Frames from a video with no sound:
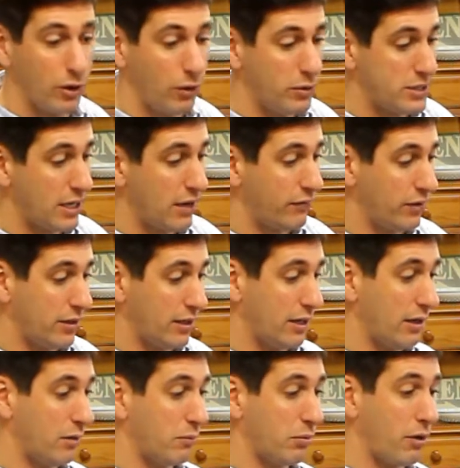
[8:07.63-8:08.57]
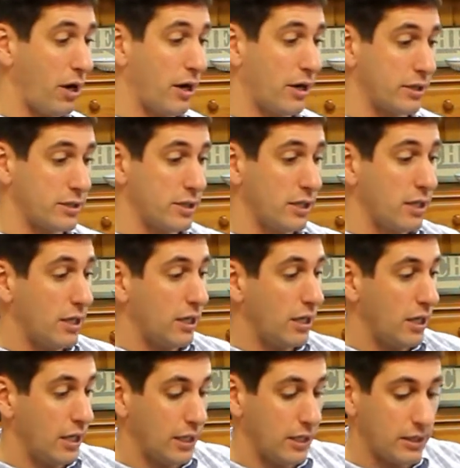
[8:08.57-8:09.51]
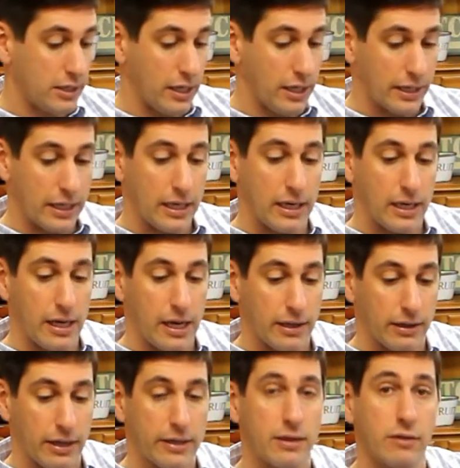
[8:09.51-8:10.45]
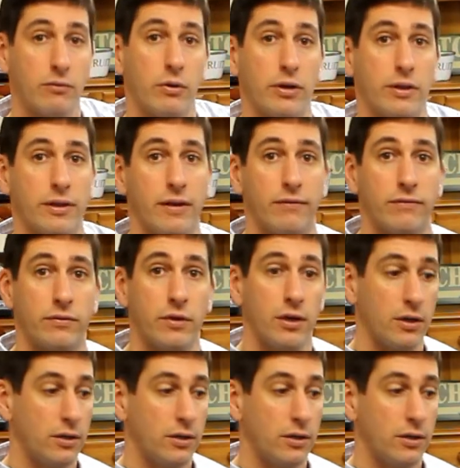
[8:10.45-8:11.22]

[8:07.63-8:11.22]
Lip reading: We always have Ethan Allen product, and again, I like what they've.